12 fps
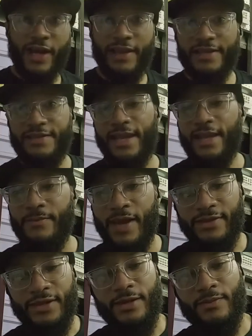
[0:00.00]
that same
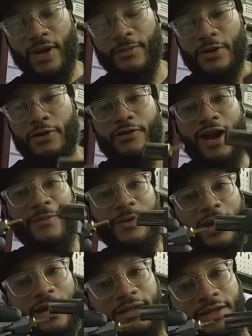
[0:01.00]
method, but I'm going to grab
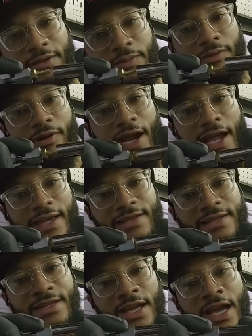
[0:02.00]
it onto the
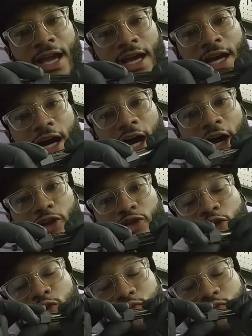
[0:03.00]
brass. Do